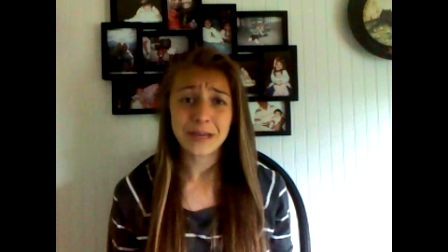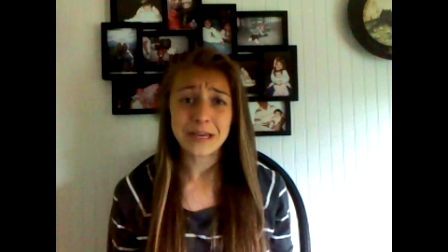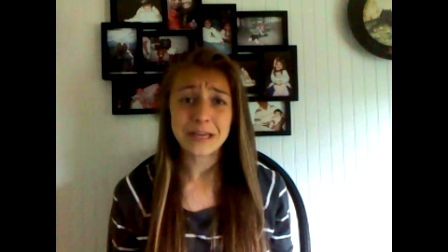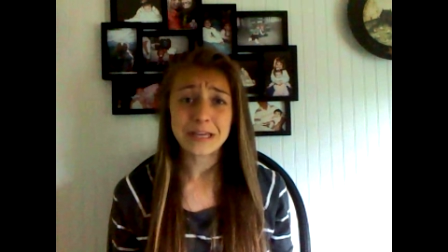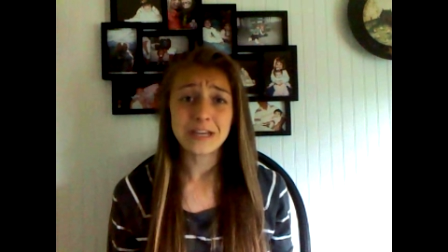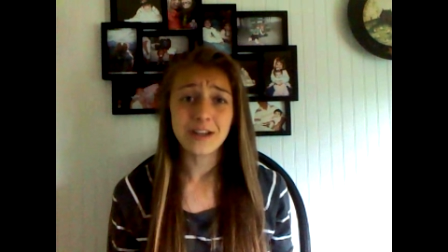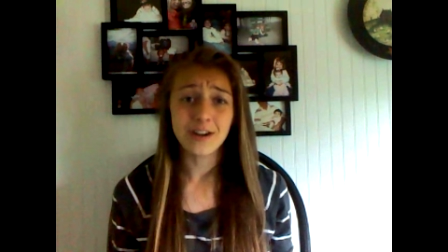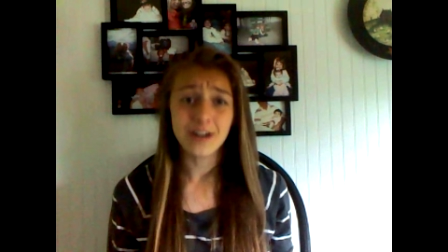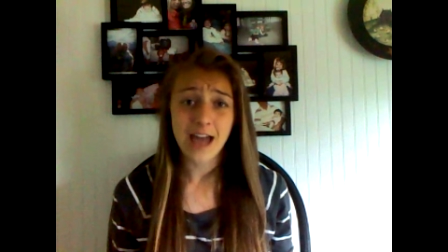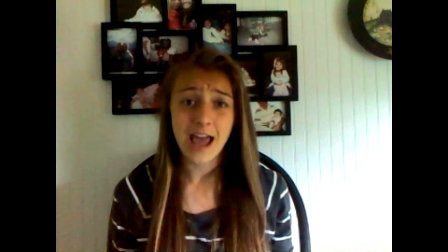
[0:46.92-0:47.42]
like
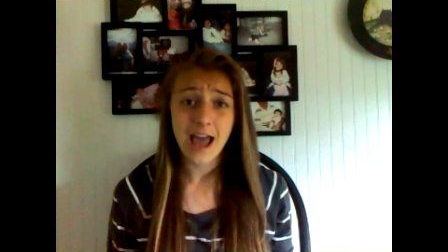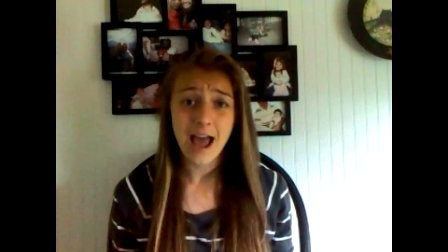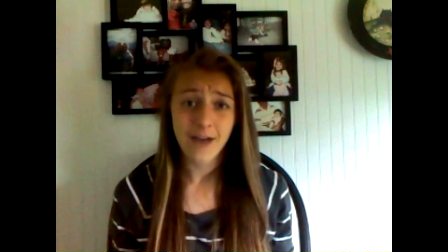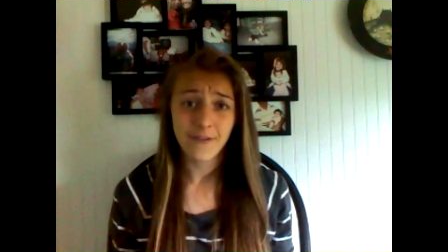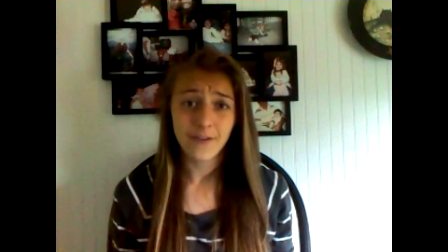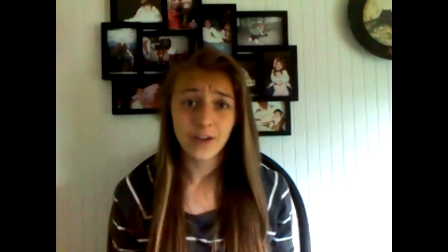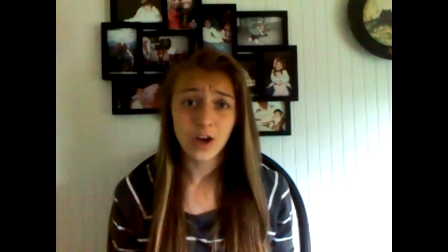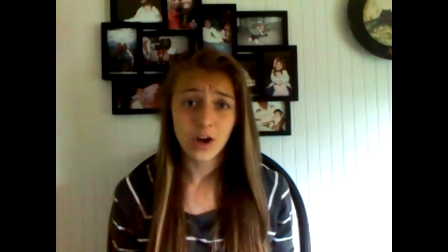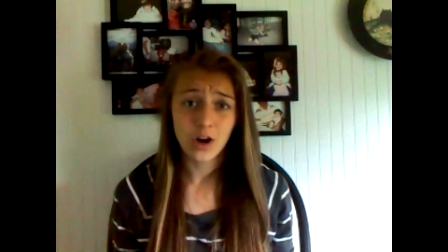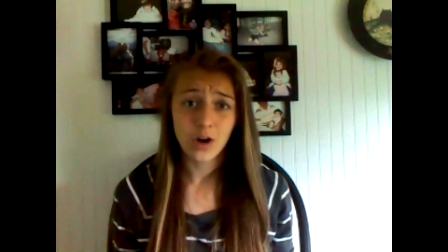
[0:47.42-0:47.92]
a year and a half
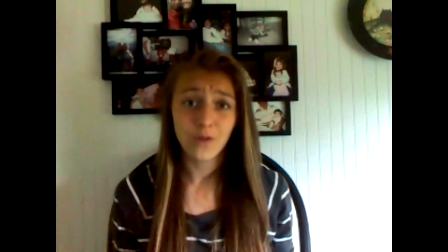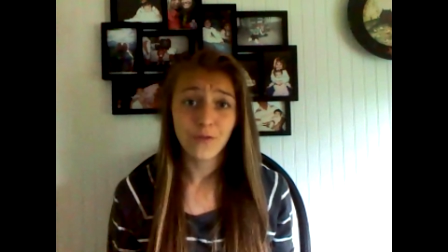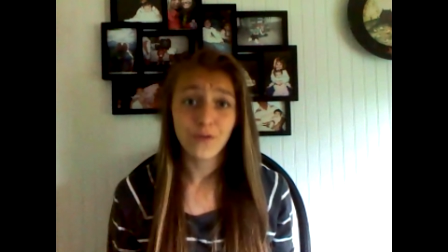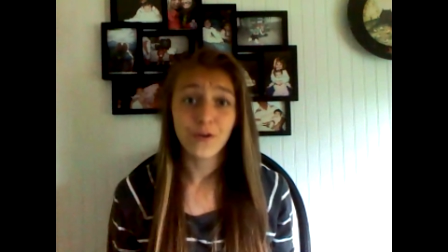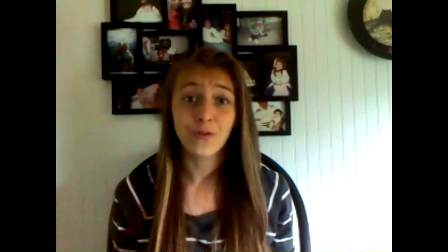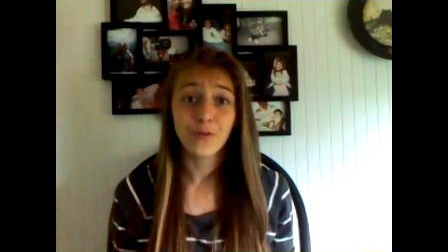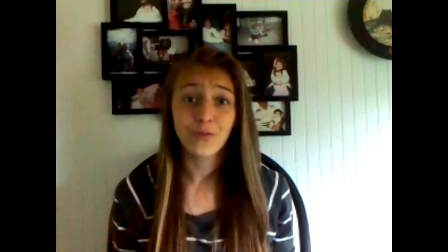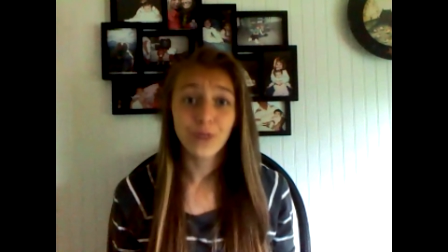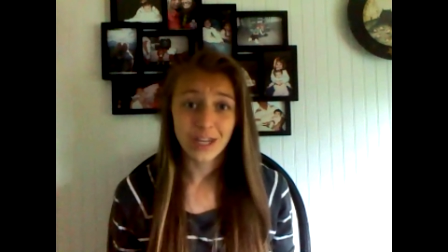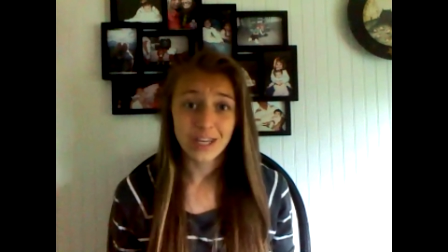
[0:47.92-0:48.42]
ago
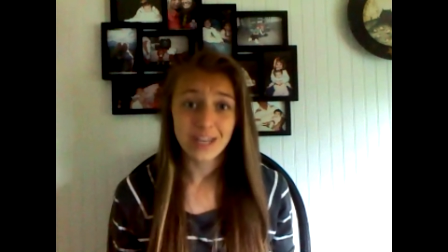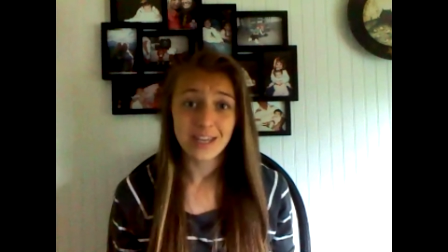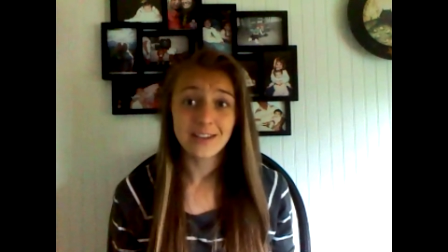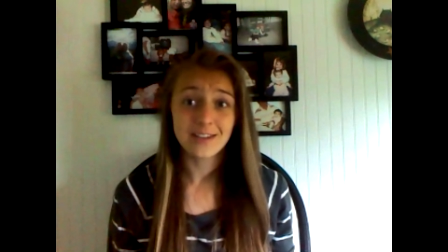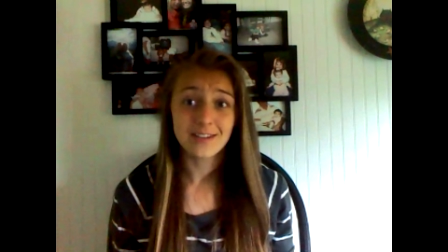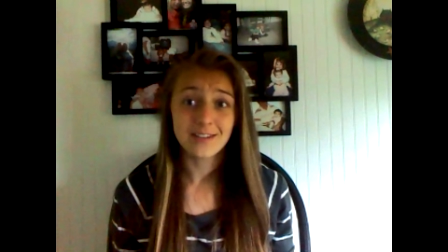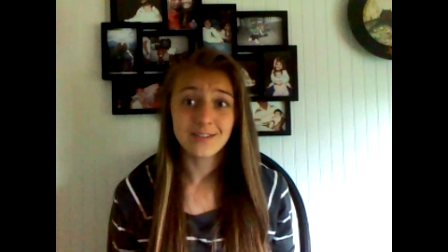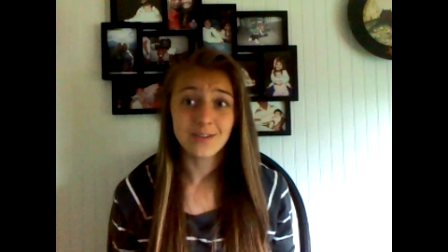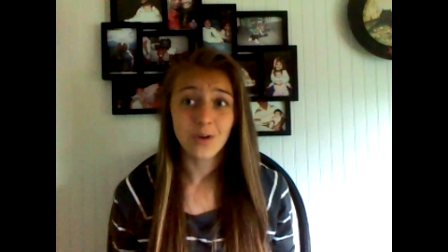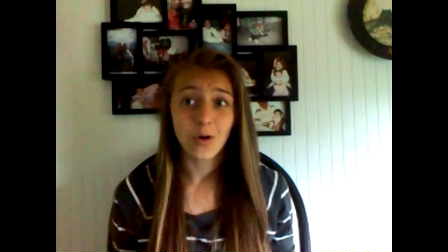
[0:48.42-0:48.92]
for
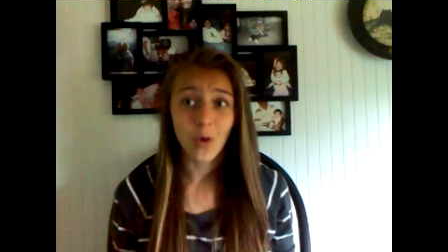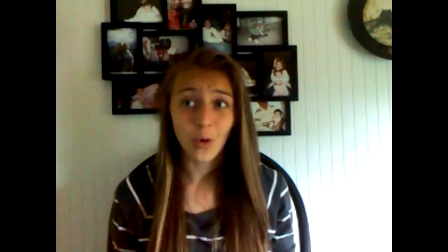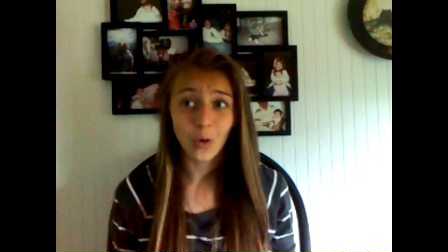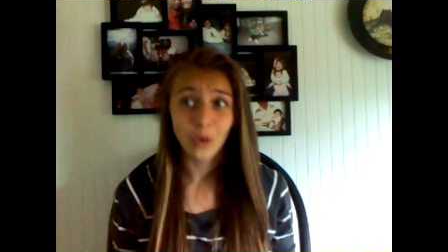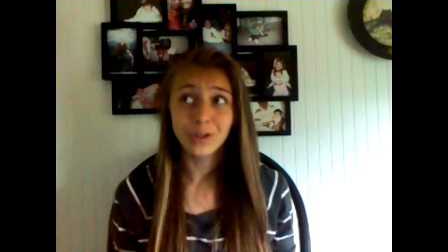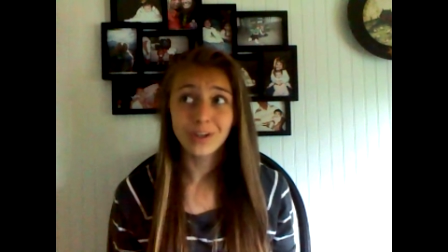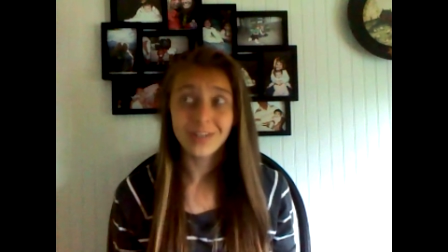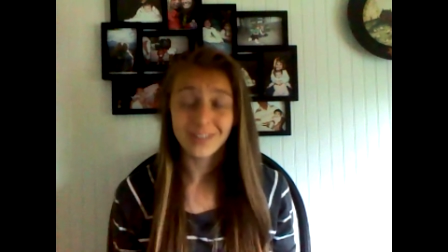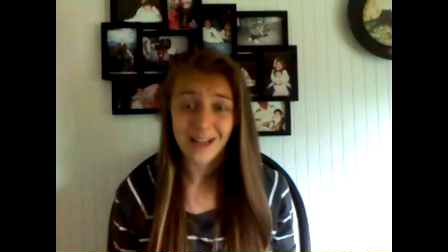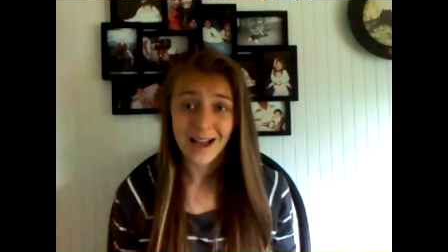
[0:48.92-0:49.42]
Ricky's
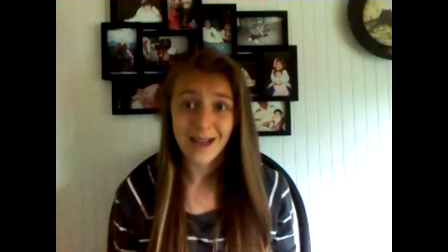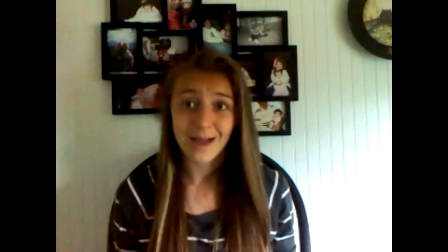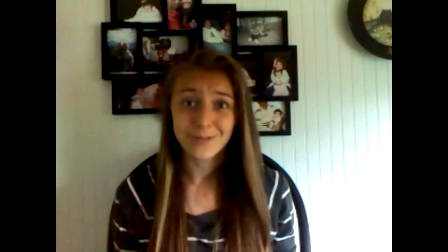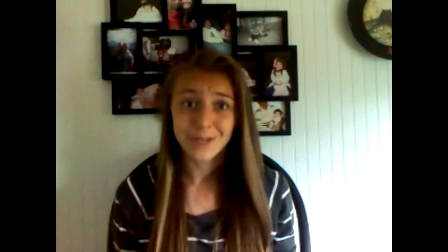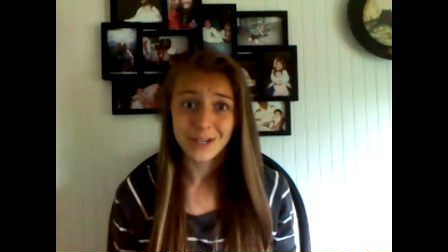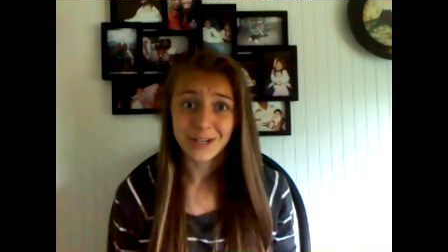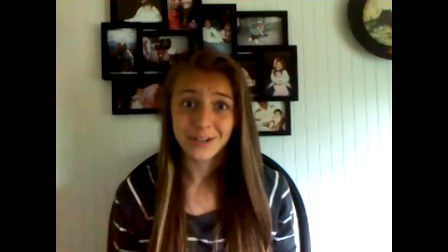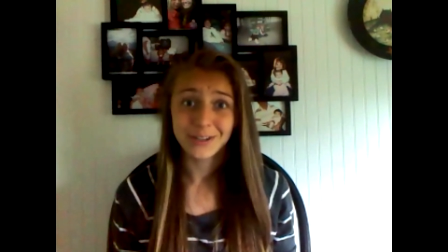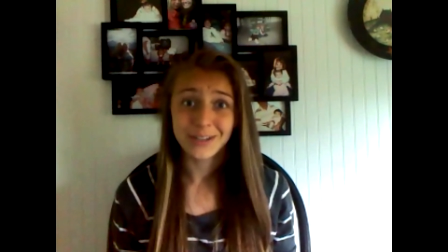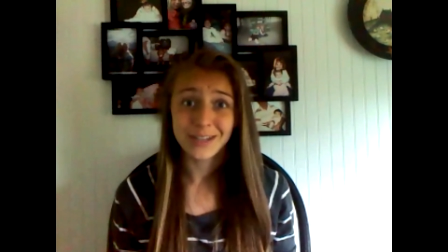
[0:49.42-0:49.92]
old collab
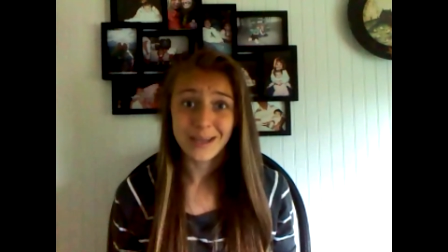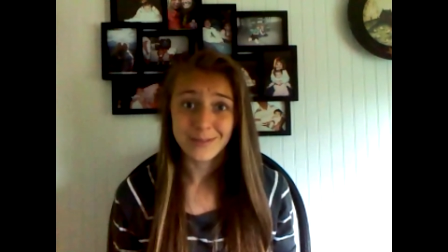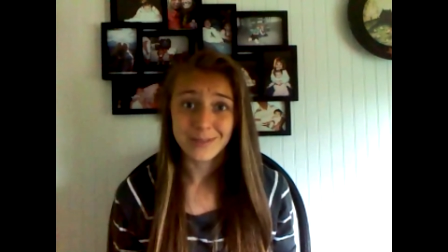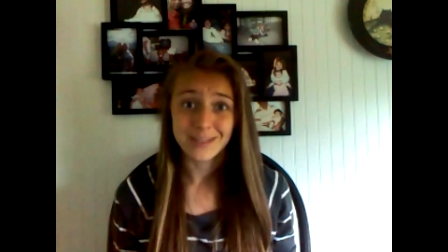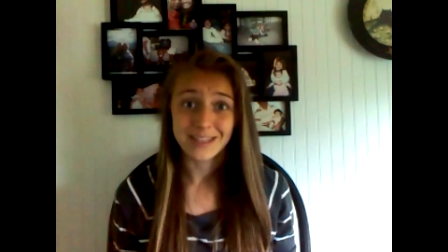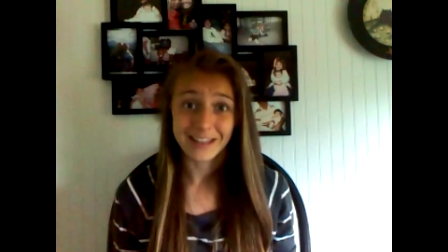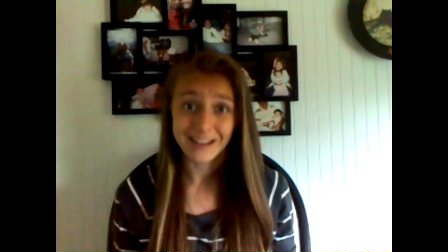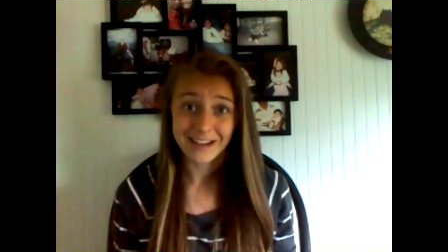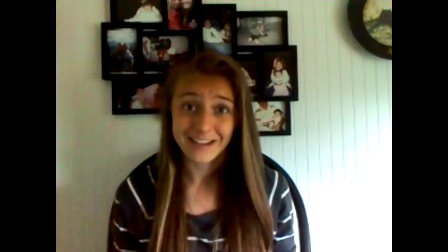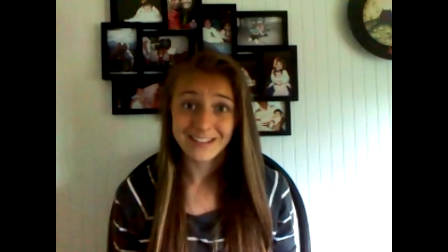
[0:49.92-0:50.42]
channel, Names
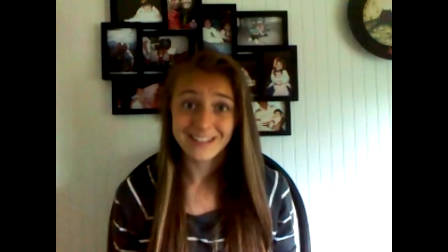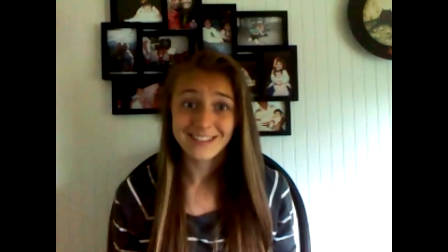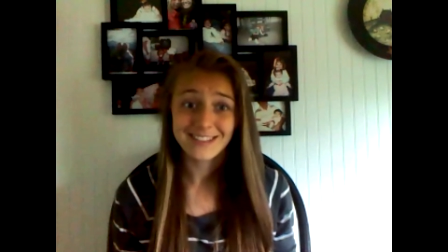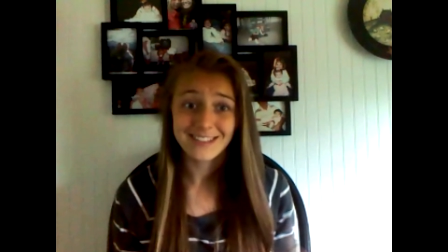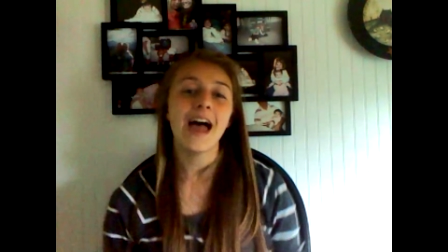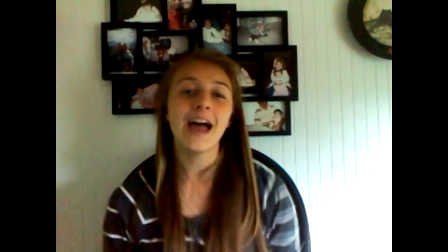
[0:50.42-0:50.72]
and Lights.